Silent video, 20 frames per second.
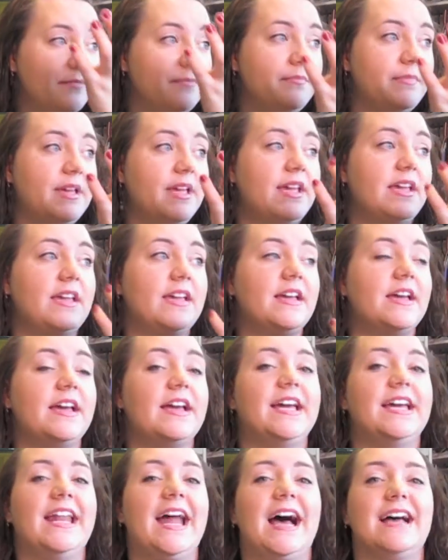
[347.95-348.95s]
me,
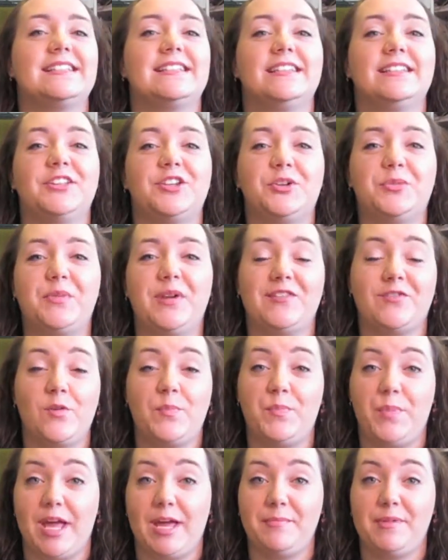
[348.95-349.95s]
it has a little bit of a
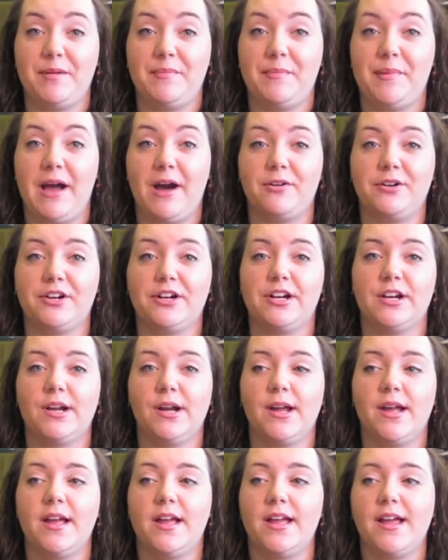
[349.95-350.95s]
baby powder
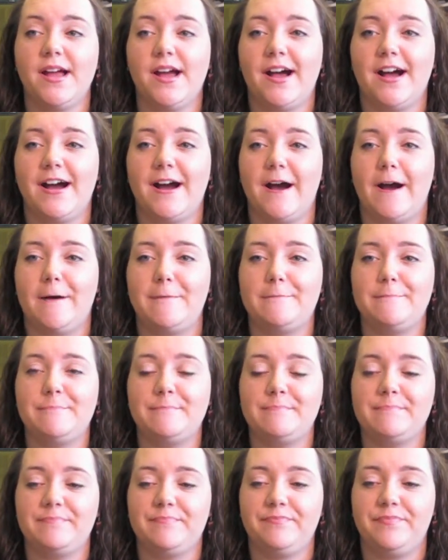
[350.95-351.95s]

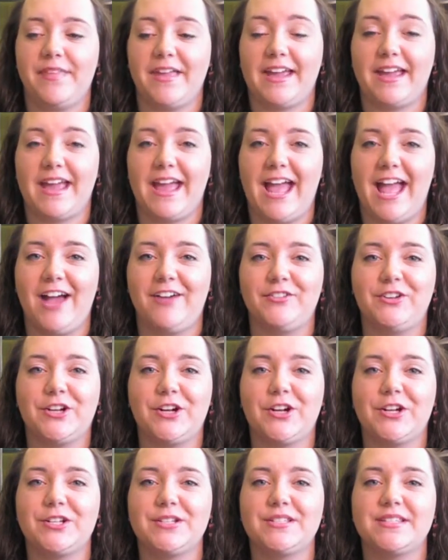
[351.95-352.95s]
like
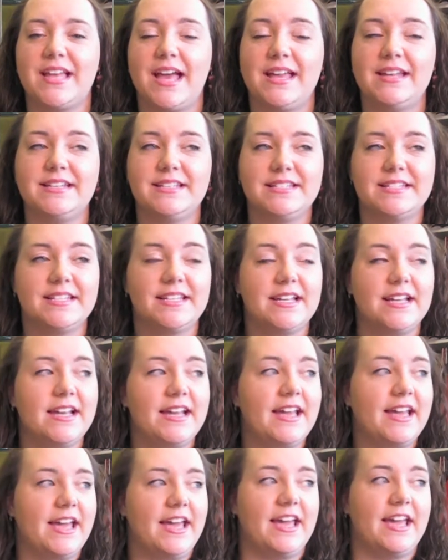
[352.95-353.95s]
after scent,
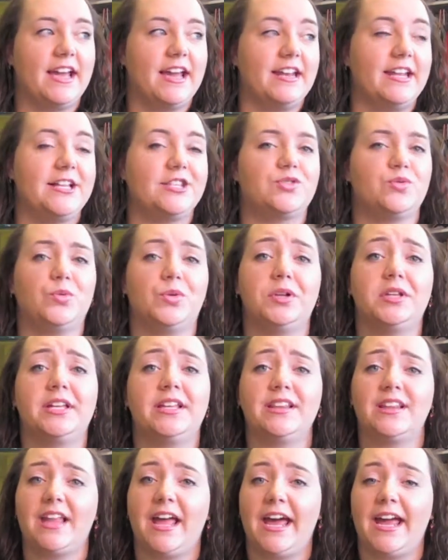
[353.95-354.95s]
and it's really
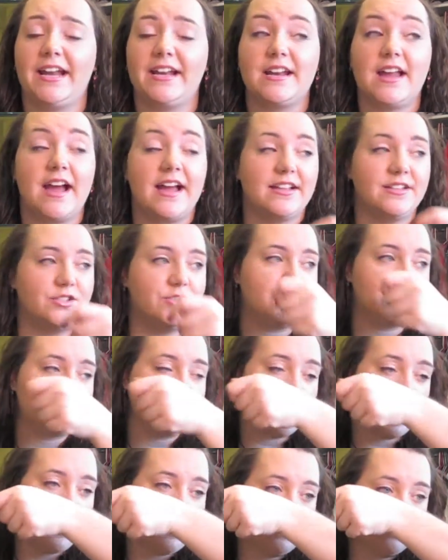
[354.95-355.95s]
light. I do
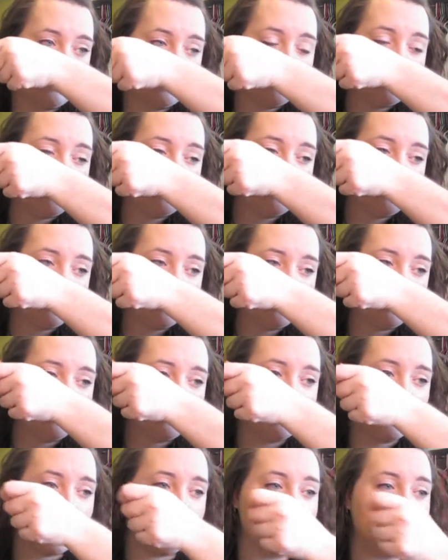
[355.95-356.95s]
smell
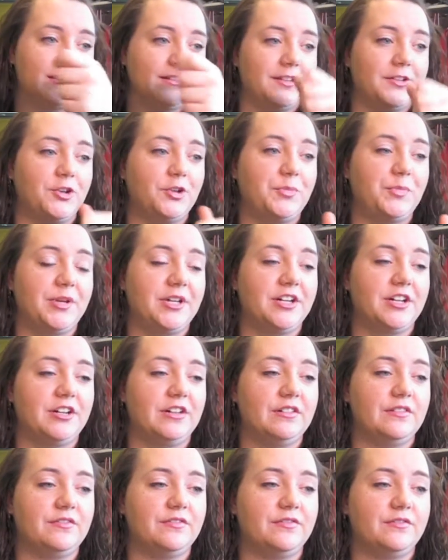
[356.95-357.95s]
like a little bit
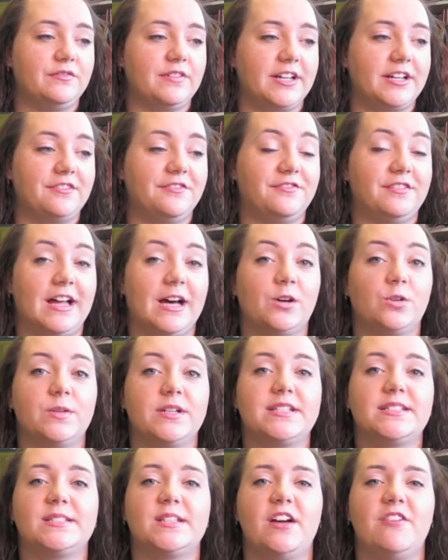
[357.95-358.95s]
of like flowery
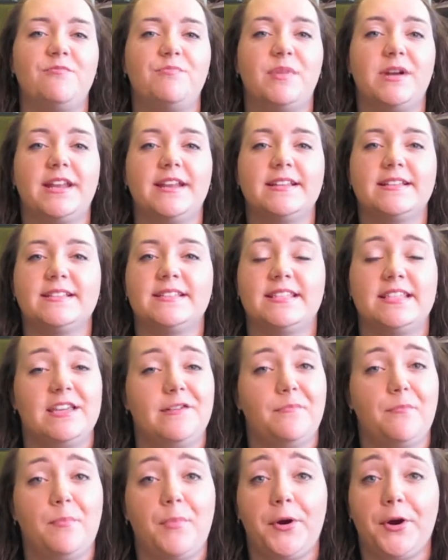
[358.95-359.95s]
stuff, but it is
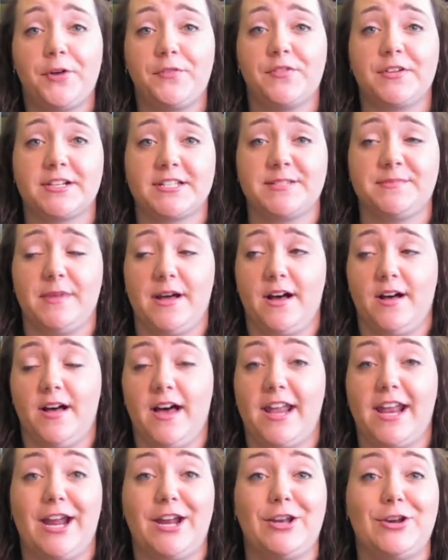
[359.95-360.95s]
the perfect smell,
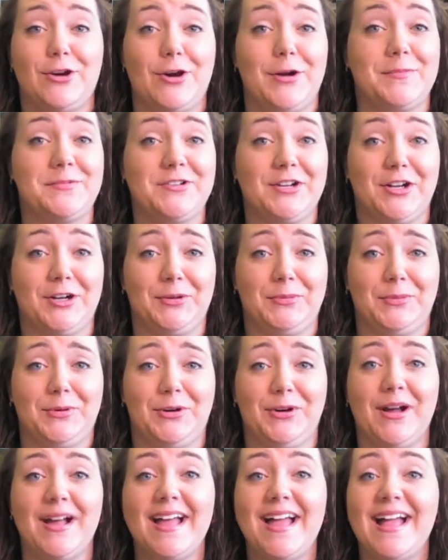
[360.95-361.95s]
and I know I'm
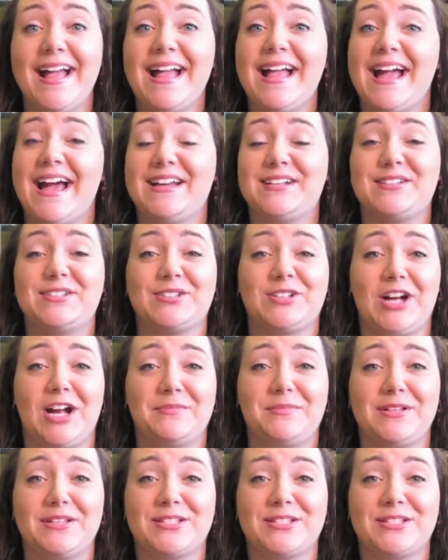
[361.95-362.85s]
terrible at describing